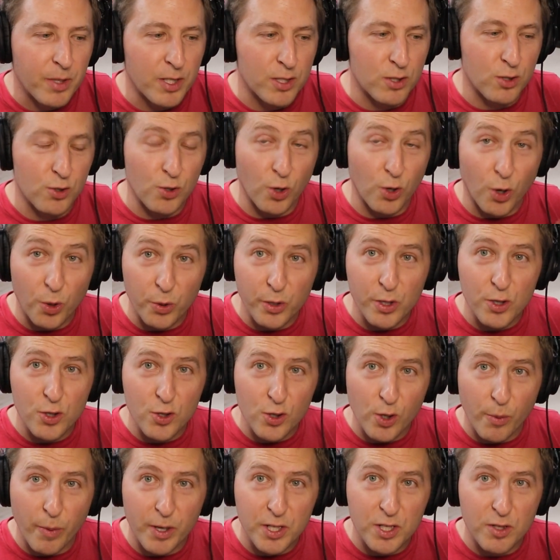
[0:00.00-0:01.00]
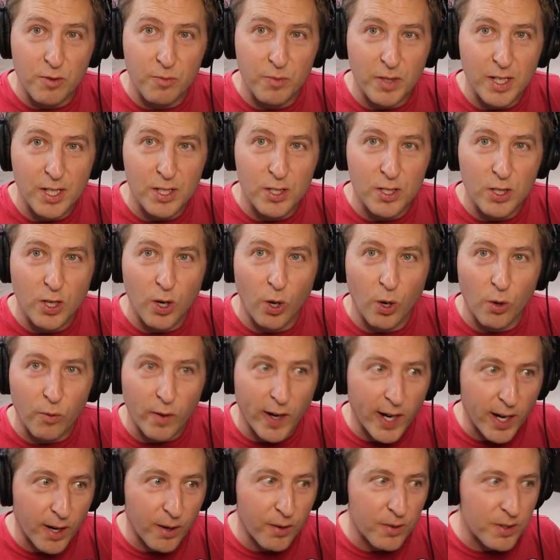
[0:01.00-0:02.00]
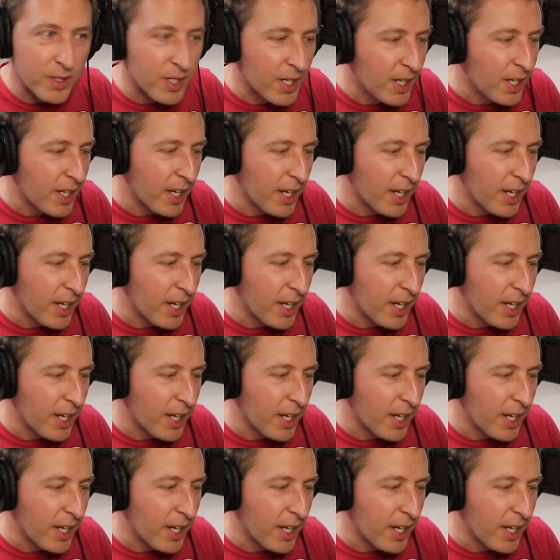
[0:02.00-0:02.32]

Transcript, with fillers: there's only so much of me to go around.